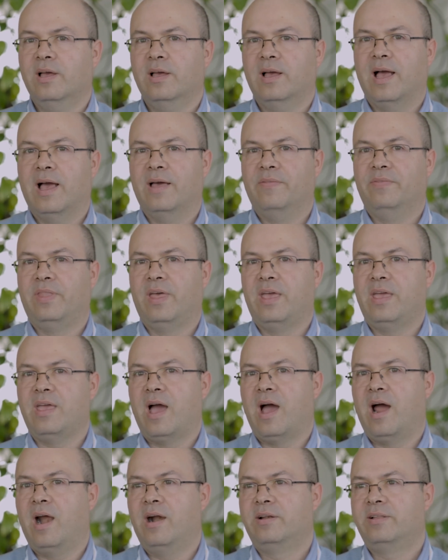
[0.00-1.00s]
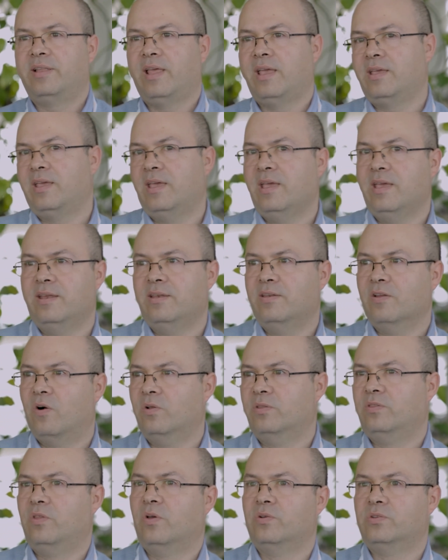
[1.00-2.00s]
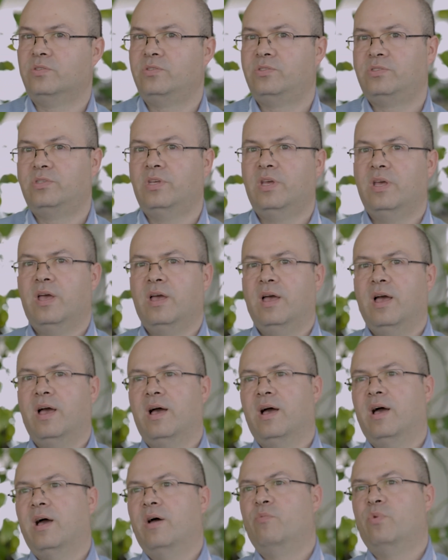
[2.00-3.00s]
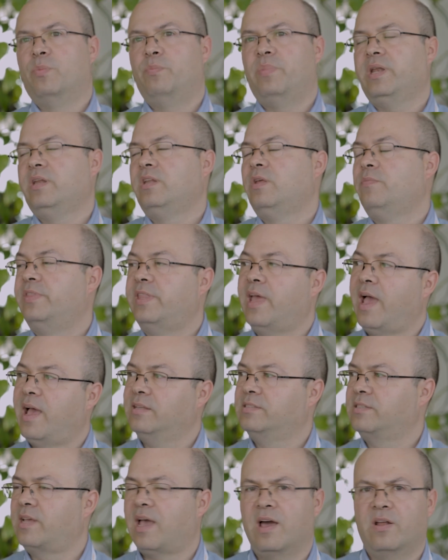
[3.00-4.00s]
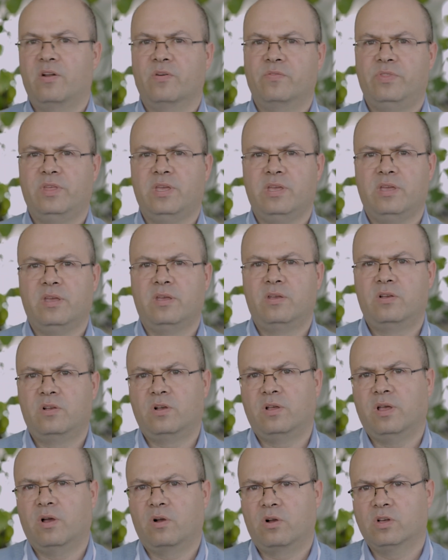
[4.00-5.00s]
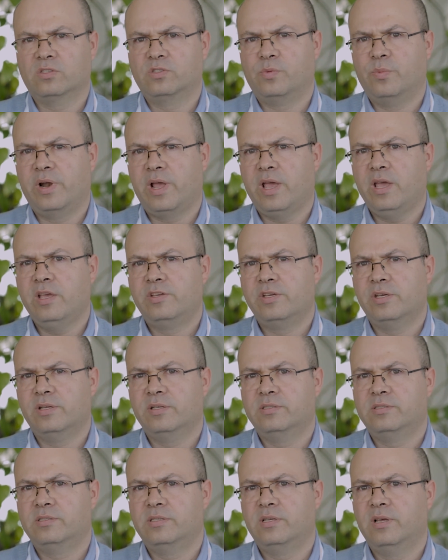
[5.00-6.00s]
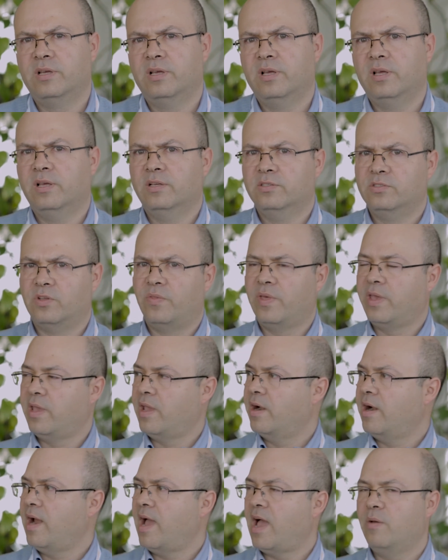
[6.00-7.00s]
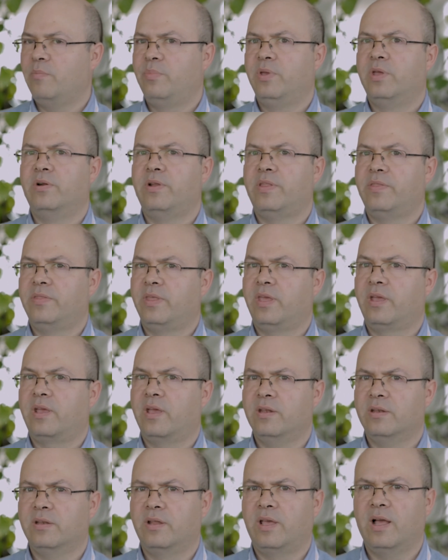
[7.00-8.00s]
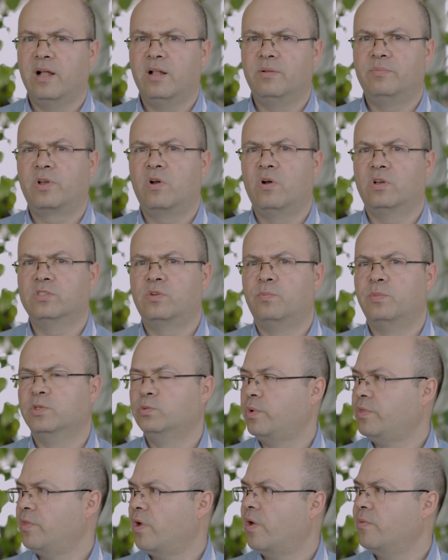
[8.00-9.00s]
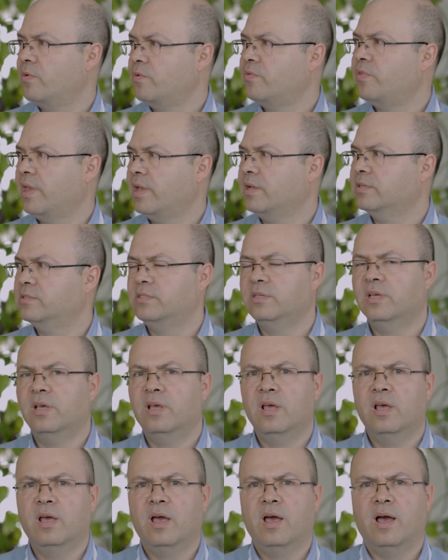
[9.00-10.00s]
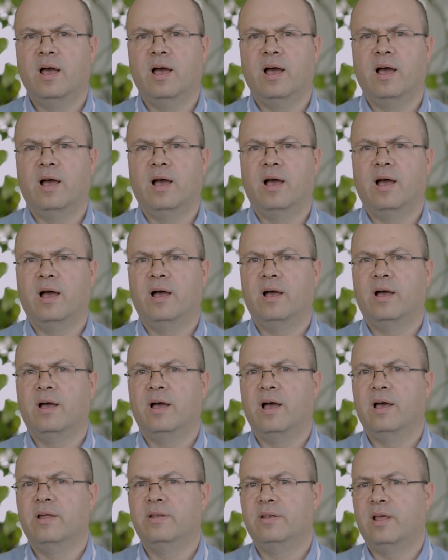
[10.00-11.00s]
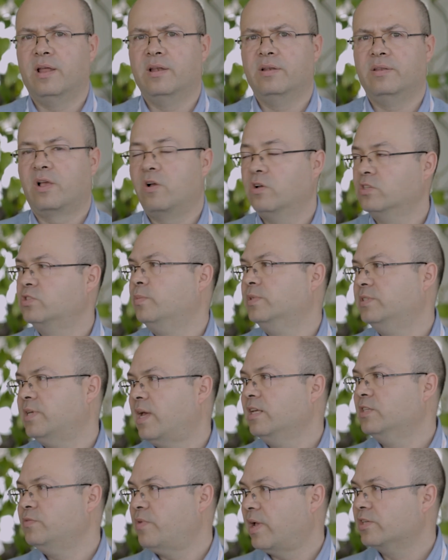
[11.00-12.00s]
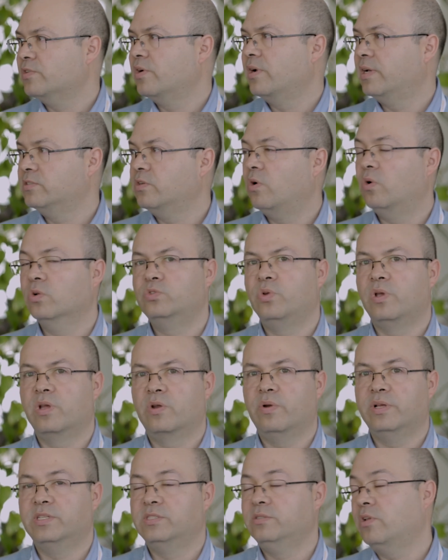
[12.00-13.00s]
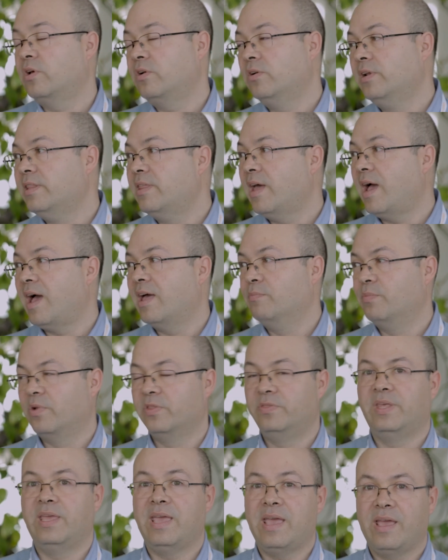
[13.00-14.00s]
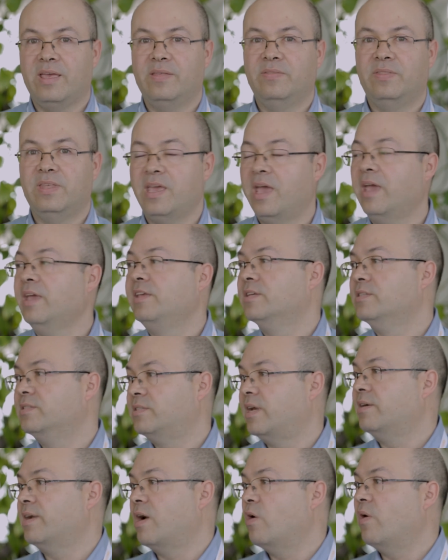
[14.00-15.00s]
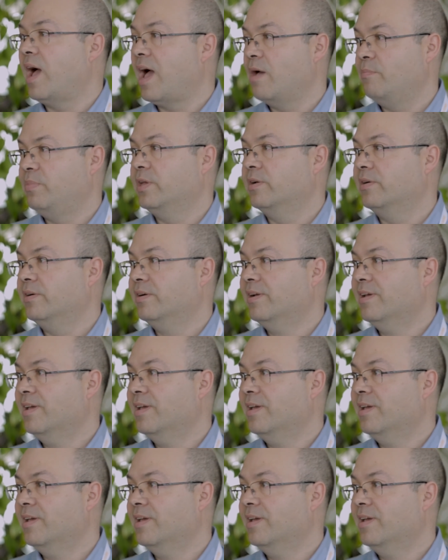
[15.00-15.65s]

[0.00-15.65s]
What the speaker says: And they are taking all those repetitive tasks out of the customer agents, so they are happier and they can help customers with other things. And the customer satisfaction has also increased. Not only that, but the agents are now happier.